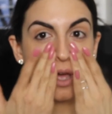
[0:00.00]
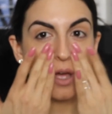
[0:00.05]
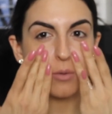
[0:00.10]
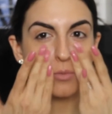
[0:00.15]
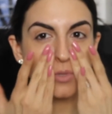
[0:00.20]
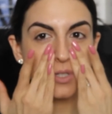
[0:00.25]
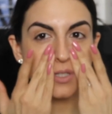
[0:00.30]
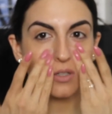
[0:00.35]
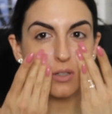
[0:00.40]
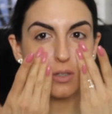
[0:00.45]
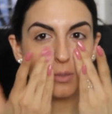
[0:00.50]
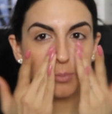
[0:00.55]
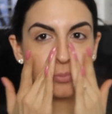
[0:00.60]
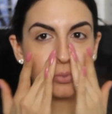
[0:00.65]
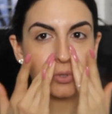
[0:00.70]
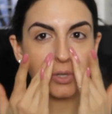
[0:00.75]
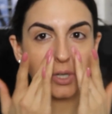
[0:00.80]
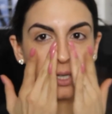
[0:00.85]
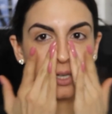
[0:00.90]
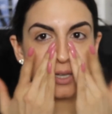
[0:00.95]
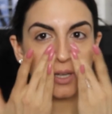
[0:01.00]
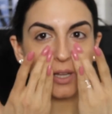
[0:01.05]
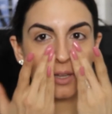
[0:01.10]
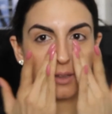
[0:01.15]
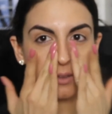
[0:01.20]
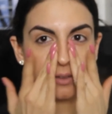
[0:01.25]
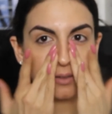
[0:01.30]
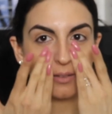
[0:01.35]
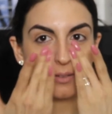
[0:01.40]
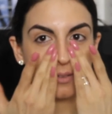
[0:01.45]
I'm just gonna put it
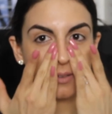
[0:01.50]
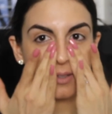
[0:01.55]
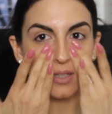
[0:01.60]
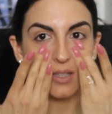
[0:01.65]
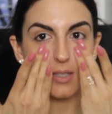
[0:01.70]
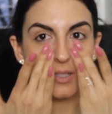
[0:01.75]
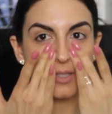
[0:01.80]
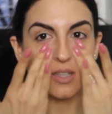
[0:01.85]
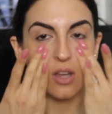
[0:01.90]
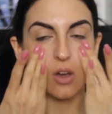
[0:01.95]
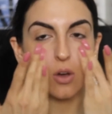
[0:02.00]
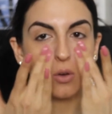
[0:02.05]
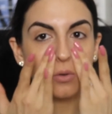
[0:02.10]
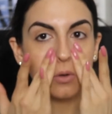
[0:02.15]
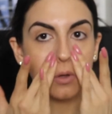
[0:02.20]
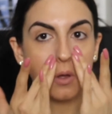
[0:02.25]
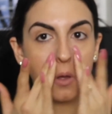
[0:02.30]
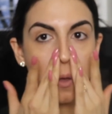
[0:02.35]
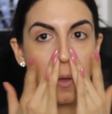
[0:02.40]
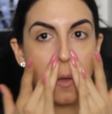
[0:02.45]
in the T-zone